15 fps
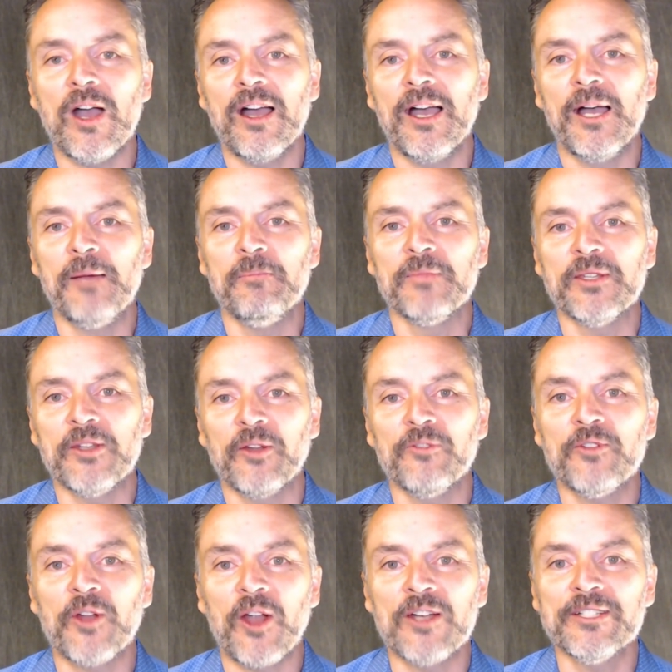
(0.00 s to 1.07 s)
if
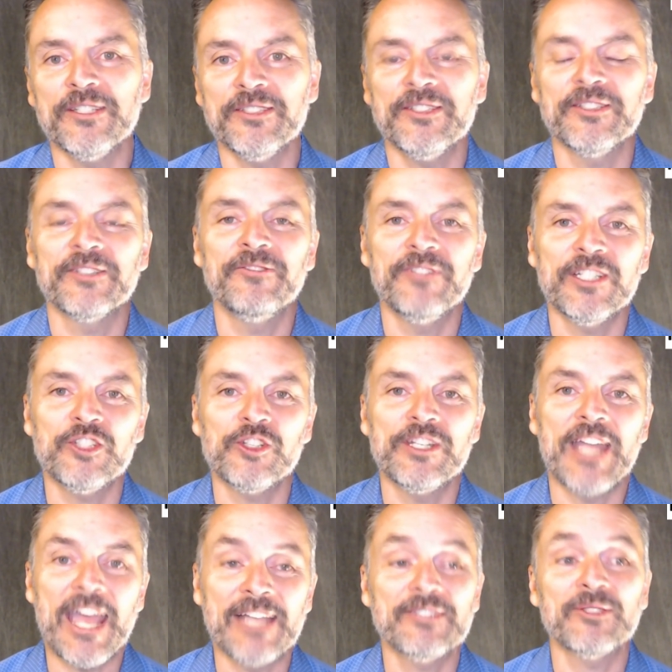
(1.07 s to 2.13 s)
your artistic vision
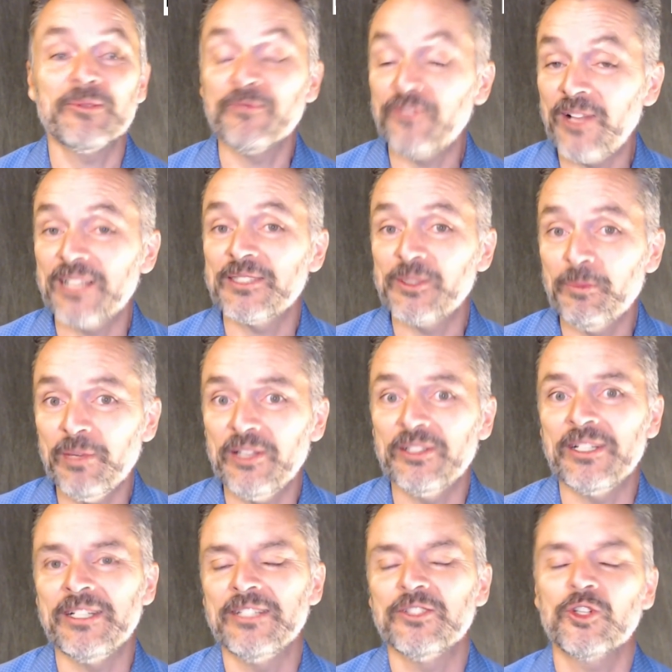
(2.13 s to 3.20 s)
has some
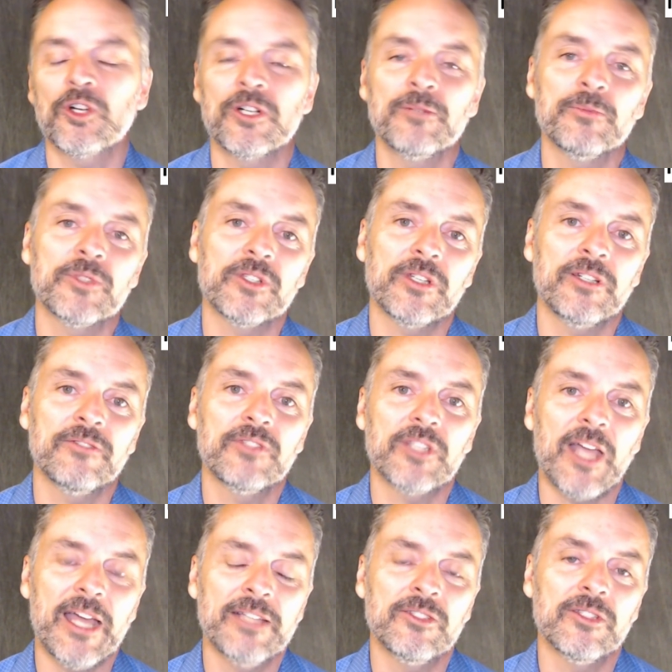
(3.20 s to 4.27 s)
flexibility in terms of
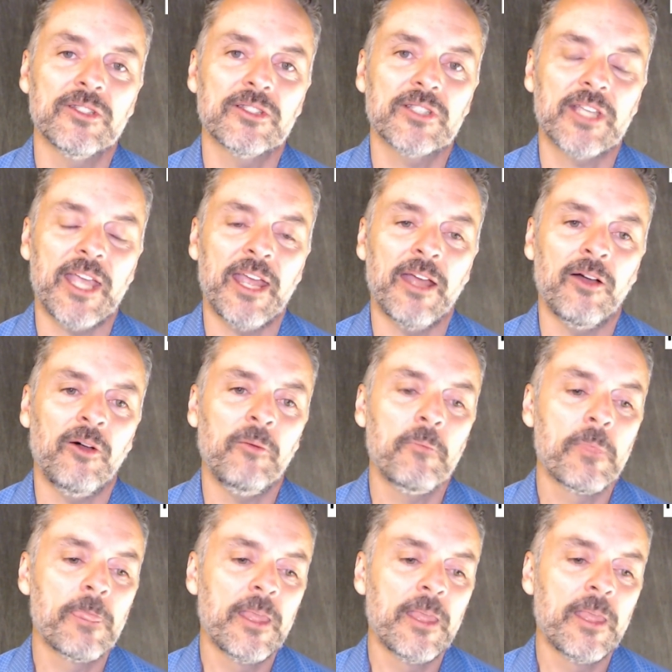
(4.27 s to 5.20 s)
size and scale,